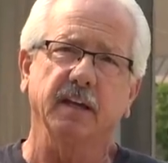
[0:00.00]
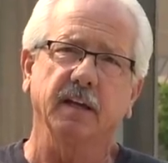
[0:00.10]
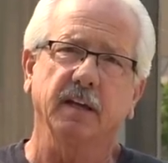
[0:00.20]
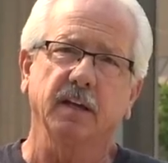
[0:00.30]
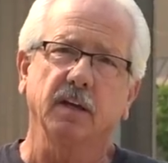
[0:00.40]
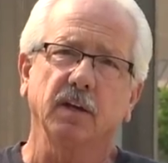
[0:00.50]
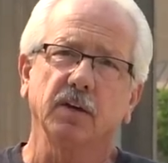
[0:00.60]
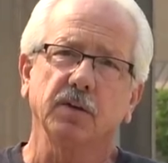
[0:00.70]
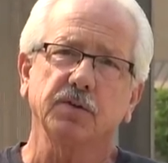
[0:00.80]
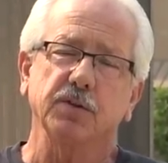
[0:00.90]
Hasn't been
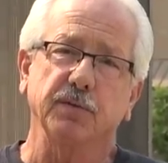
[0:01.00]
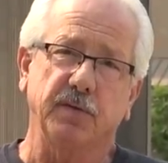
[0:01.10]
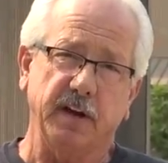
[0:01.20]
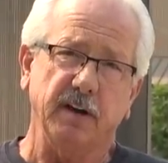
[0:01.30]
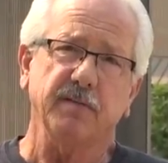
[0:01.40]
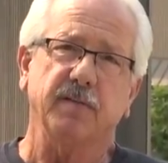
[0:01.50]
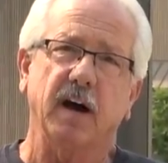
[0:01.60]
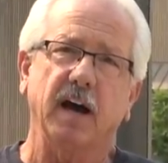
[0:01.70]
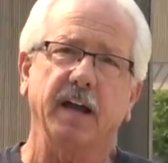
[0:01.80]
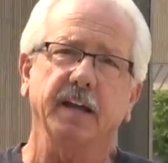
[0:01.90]
updated. hasn't been
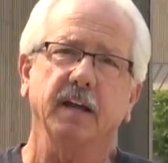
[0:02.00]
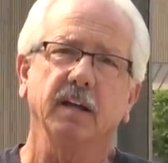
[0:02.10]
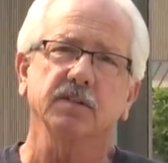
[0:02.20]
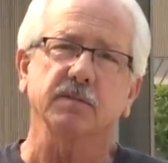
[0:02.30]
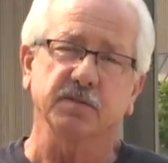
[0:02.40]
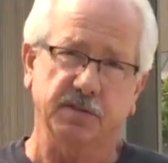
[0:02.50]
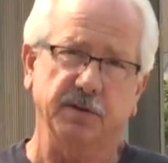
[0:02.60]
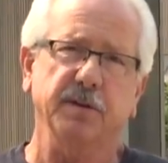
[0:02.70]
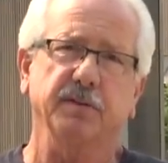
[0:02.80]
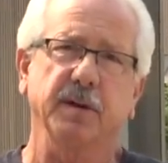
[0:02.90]
filed. some
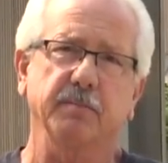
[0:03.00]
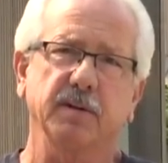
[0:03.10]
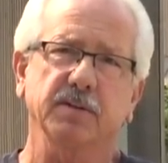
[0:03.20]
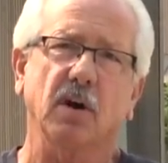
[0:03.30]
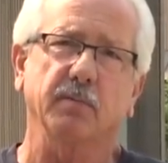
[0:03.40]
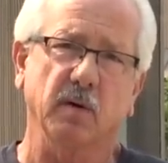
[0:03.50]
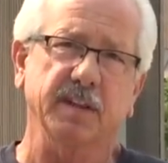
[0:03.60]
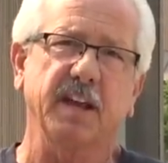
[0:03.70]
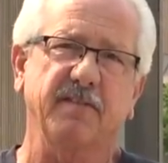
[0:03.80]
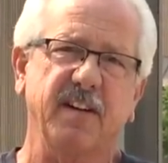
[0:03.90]
serial numbers on what
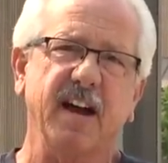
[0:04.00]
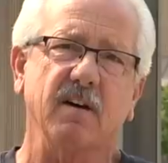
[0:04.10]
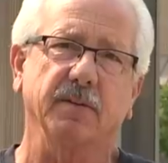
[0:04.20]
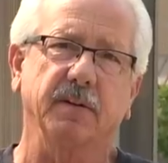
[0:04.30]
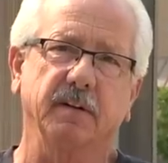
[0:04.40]
they found.